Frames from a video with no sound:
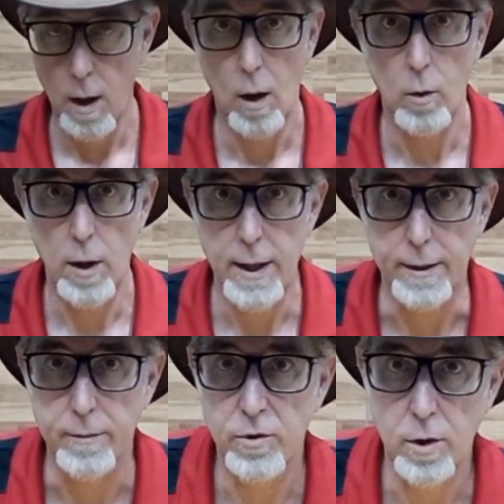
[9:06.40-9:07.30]
All right,
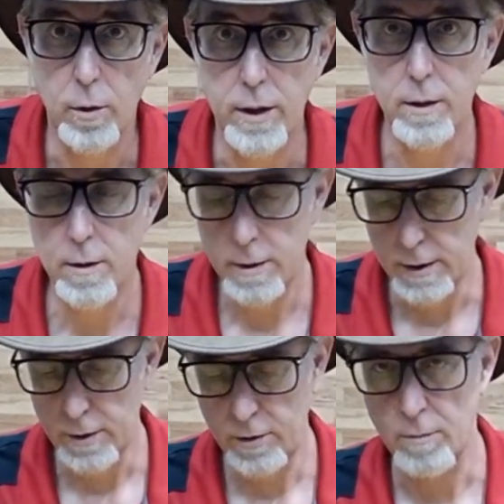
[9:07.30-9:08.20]
so here
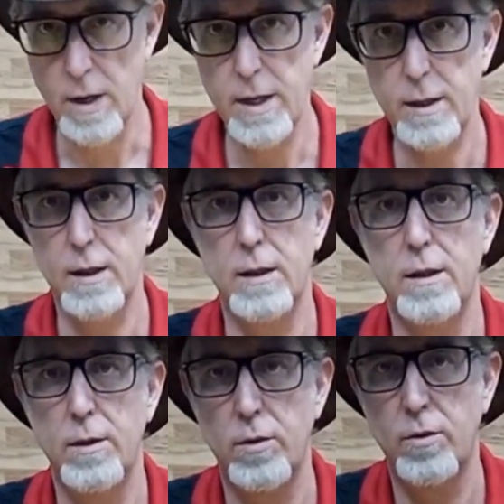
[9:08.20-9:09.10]
is Mike in
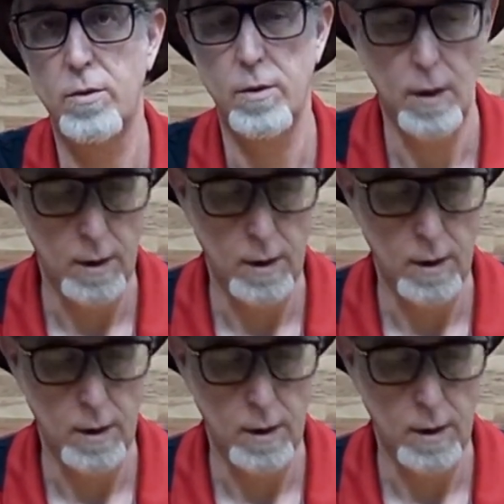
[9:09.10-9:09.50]
his